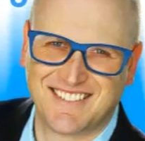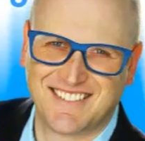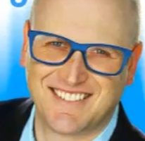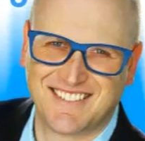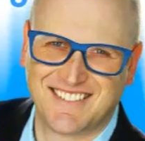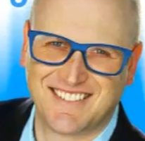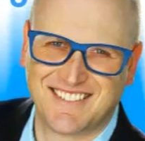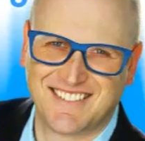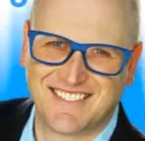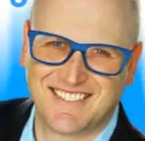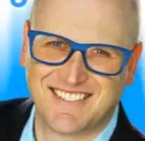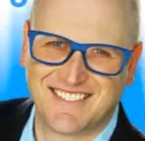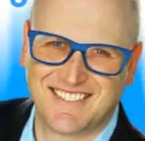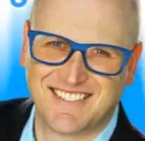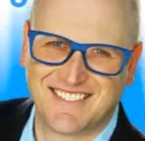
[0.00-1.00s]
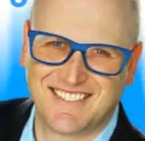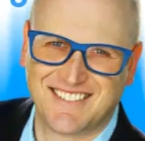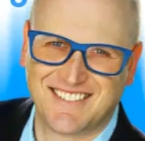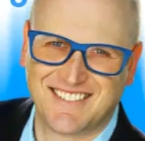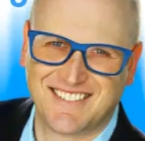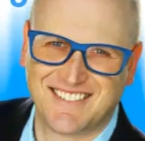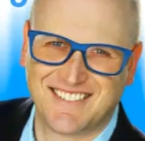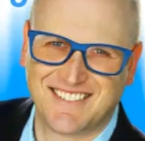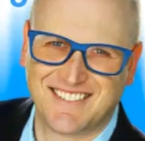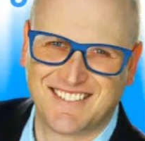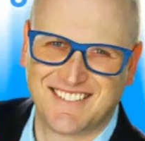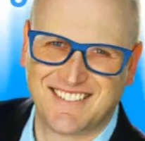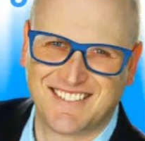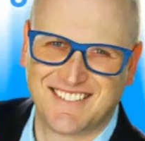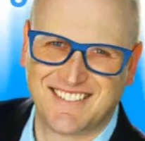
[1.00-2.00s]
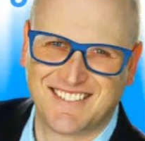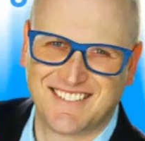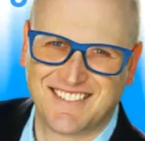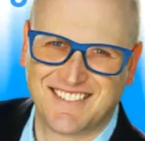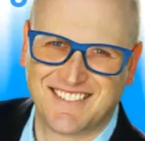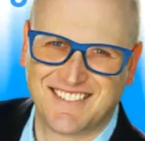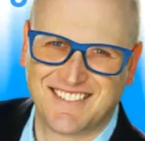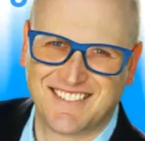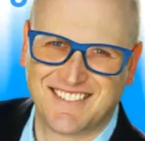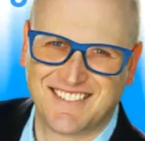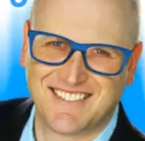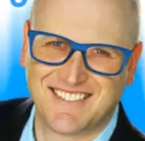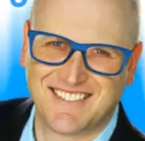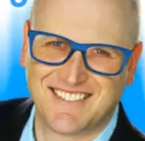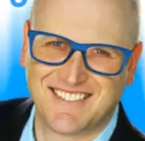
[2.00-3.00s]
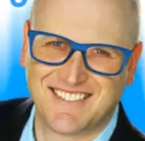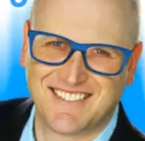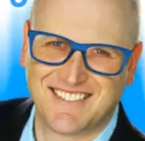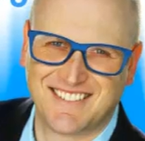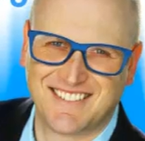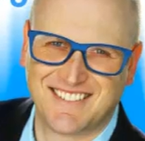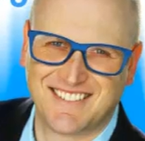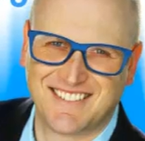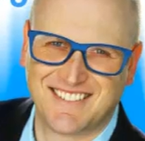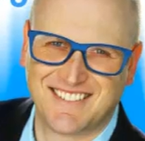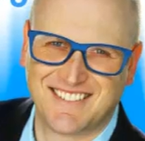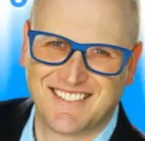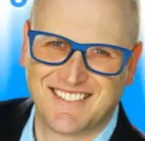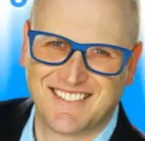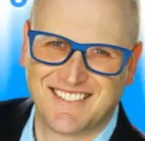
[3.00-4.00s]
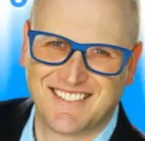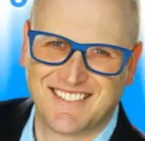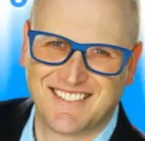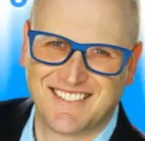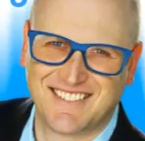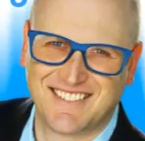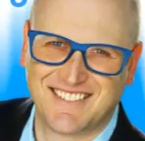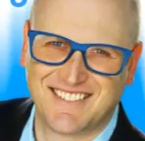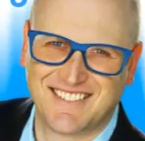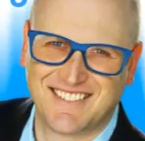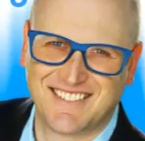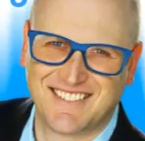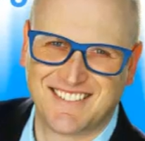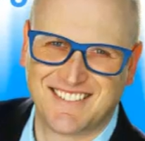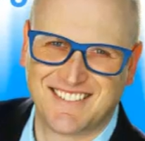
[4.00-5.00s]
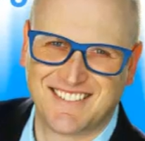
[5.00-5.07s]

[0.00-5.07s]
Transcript: (no lip movement)